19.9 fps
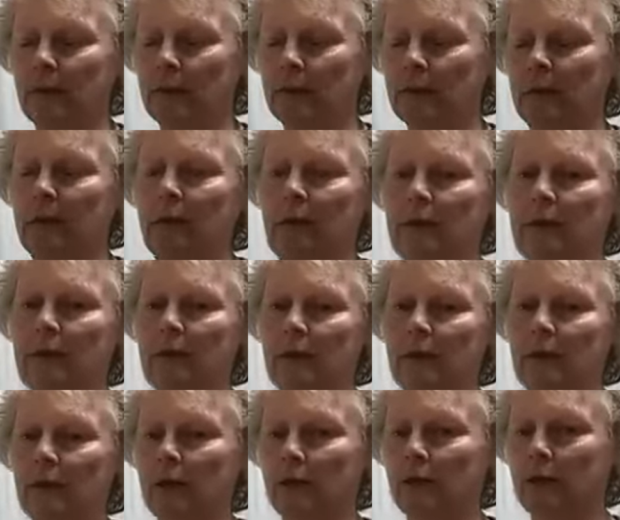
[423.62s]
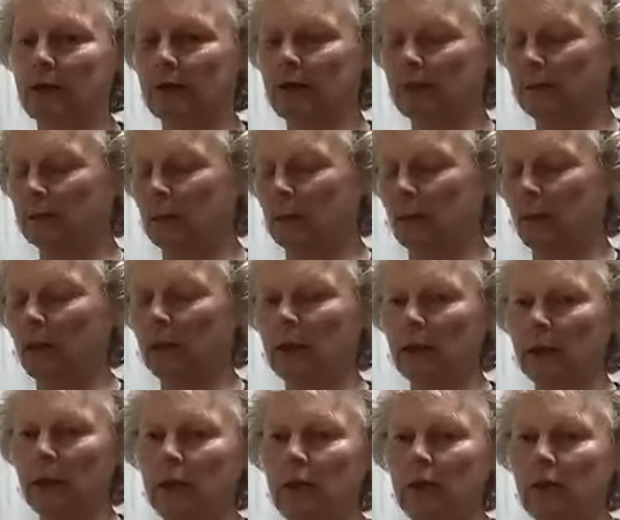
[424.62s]
tines. So although they're small,
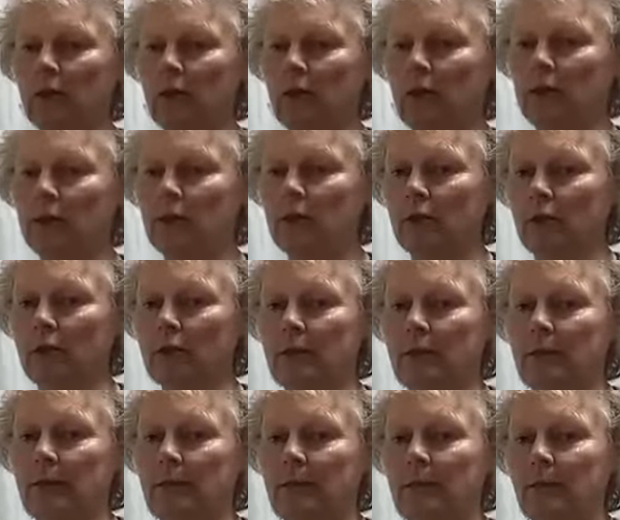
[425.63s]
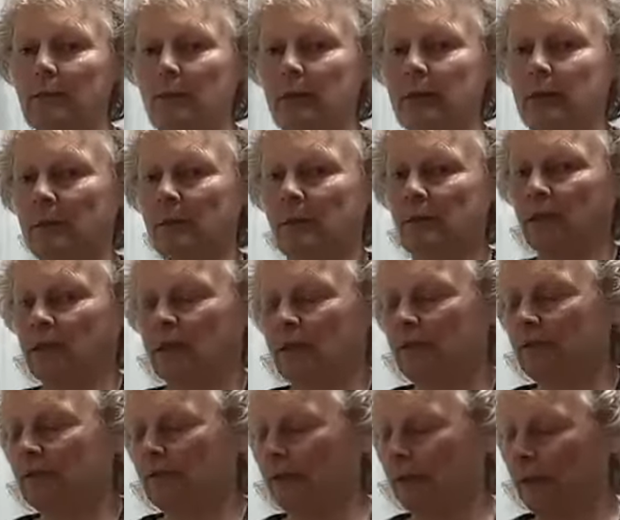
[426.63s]
you can use them for pretty much any
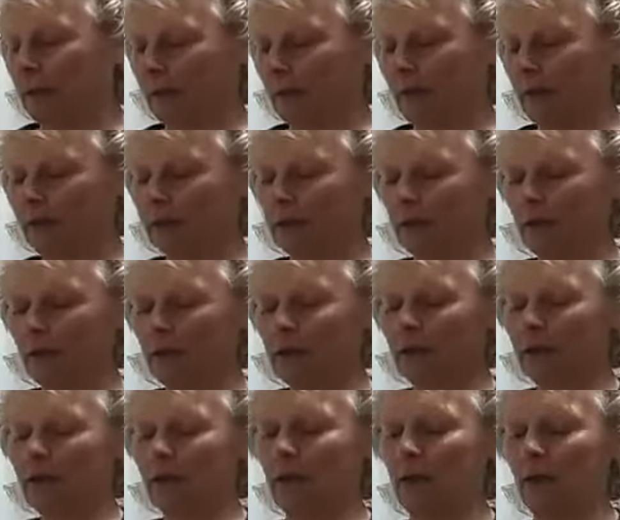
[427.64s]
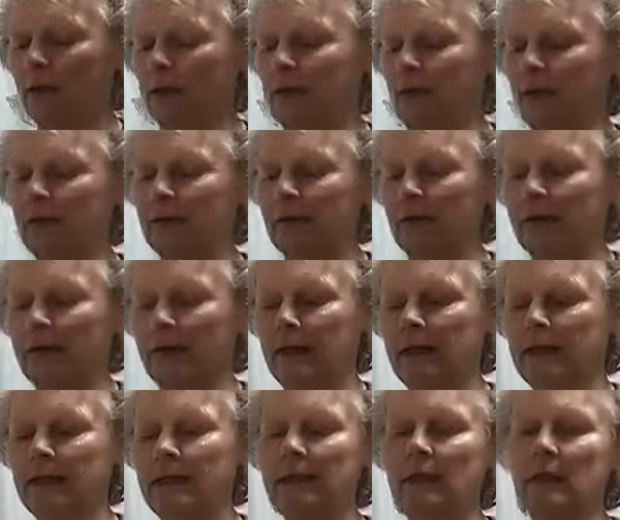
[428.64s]
fibre, as long as it's long enough. It
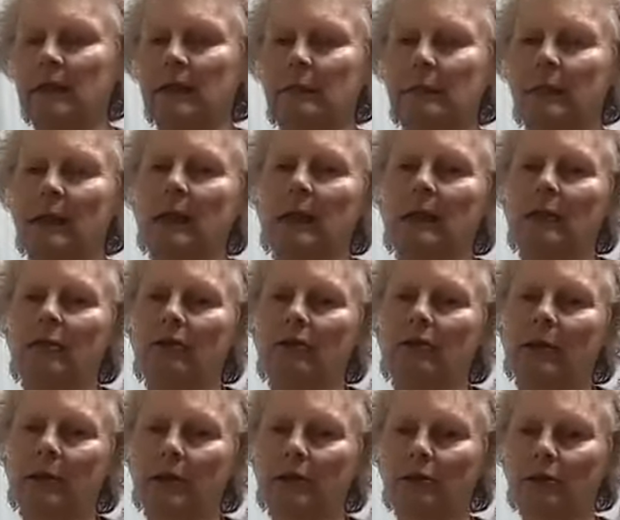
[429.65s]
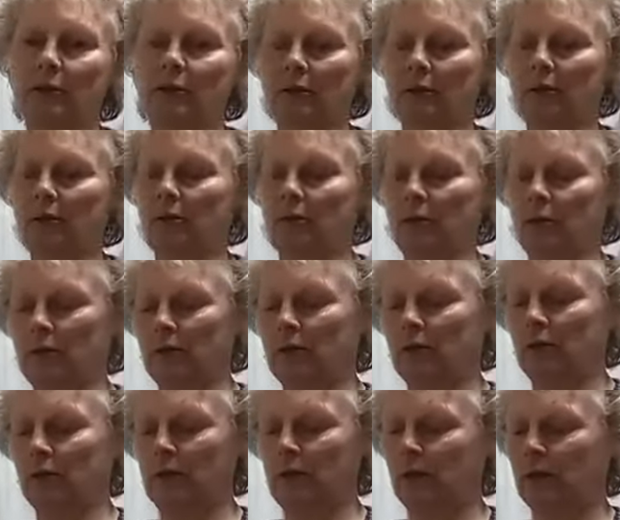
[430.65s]
needs to be 3 inches or longer to
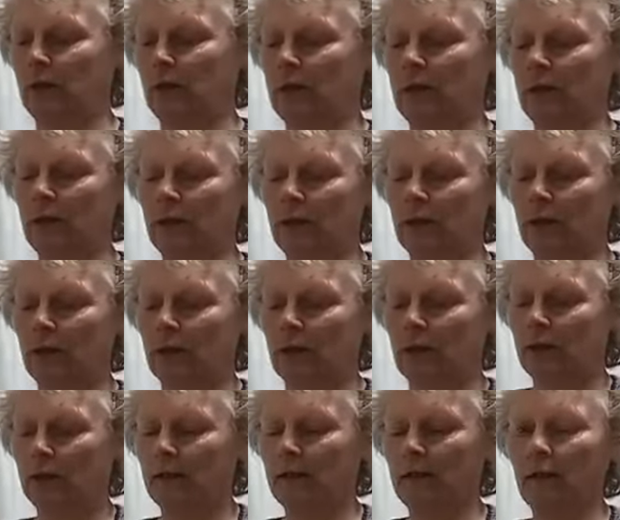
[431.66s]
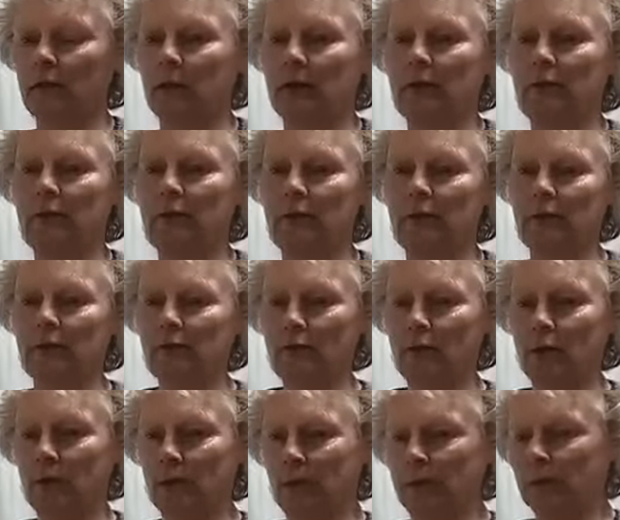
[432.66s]
use it for these. So these are a good
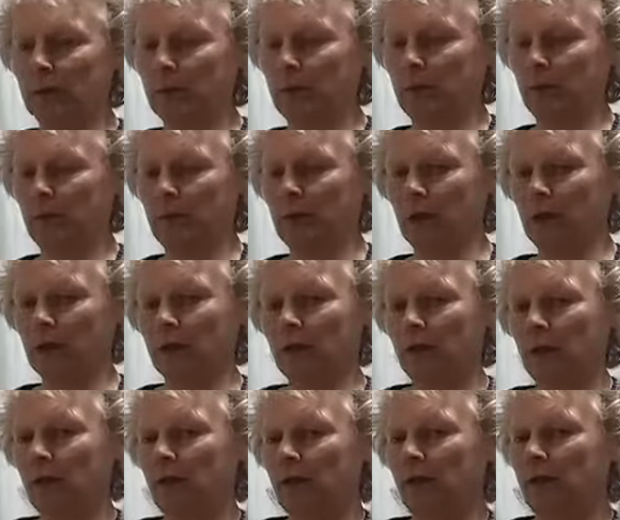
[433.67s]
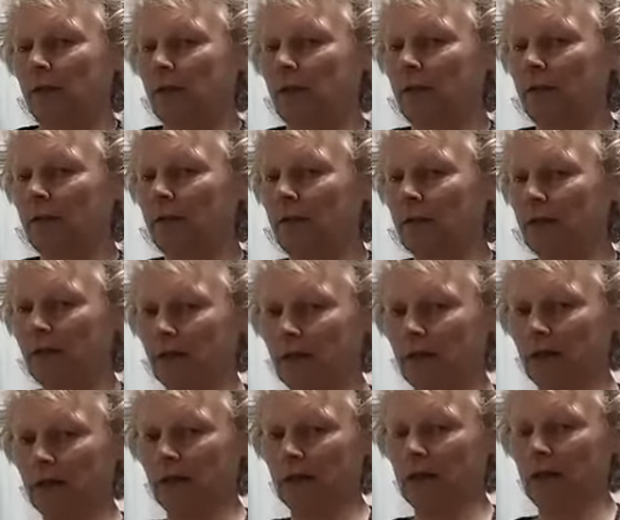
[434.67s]
robust product that are very
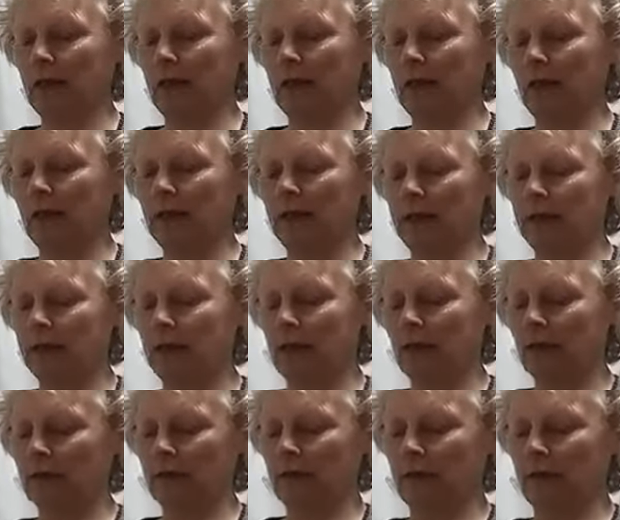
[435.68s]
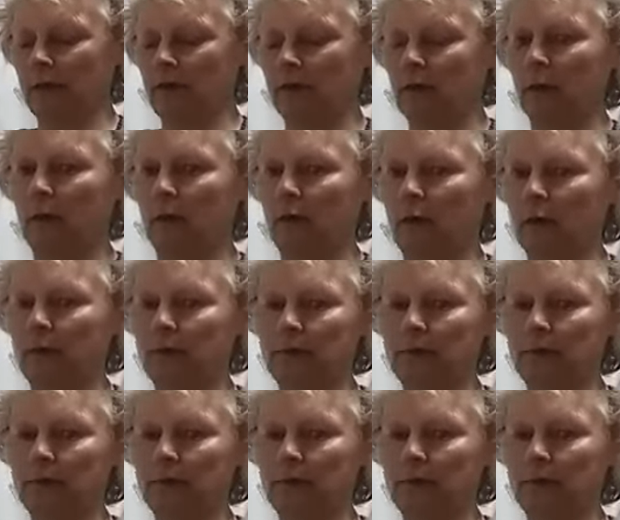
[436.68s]
versatile and yet also small.